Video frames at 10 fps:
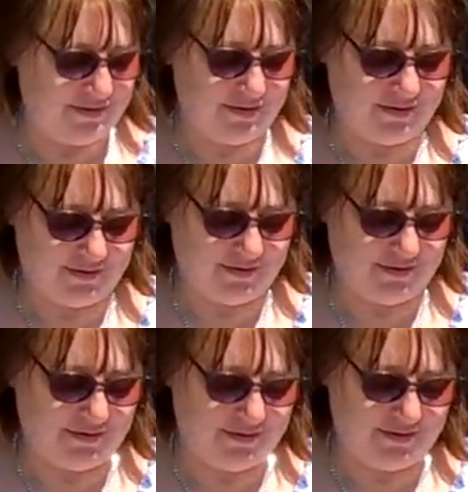
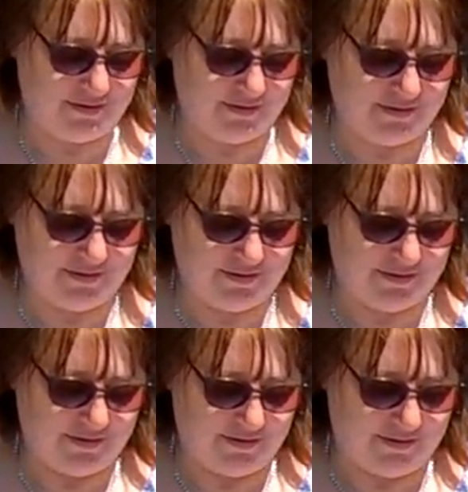
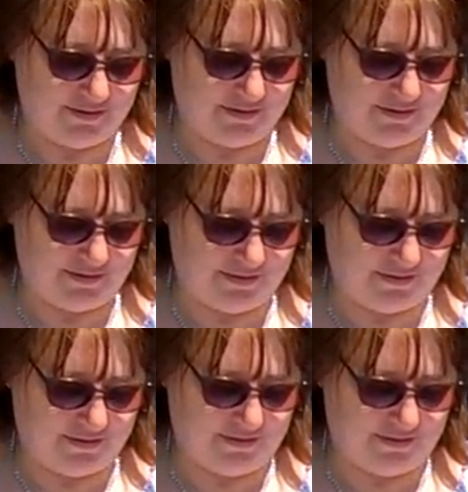[no speech]